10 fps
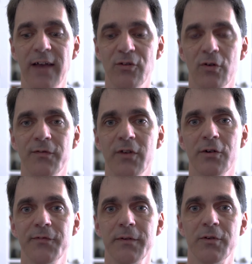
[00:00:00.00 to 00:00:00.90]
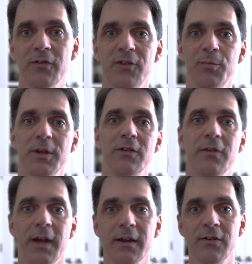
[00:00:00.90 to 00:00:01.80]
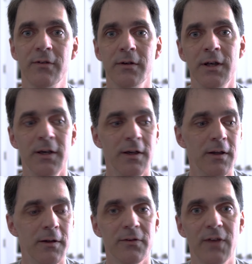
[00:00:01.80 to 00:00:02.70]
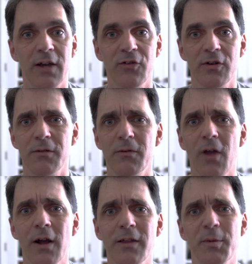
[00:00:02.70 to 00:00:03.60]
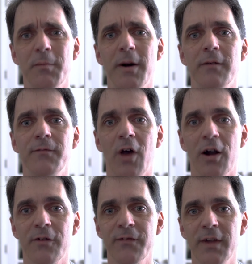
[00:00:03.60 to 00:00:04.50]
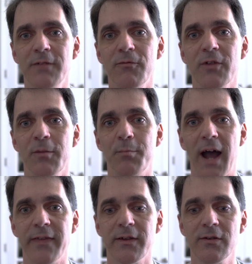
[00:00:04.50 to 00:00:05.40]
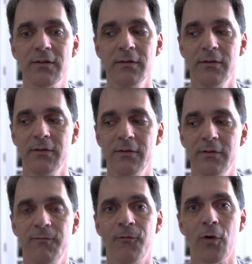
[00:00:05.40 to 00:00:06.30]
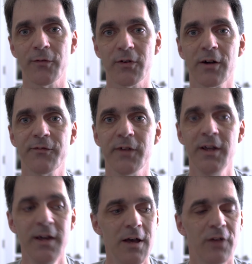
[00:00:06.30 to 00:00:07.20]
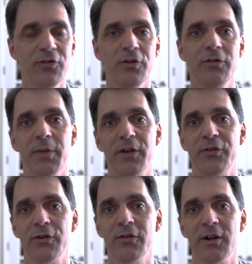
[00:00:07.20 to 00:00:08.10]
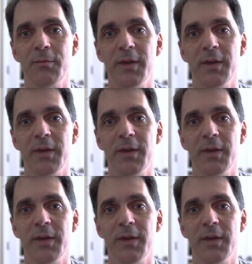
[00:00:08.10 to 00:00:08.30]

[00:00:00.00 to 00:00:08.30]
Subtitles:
astrophotography, which leads me into the next section here. Talk a little bit about photography. I didn't really buy this for photography. I'll show you some pictures here.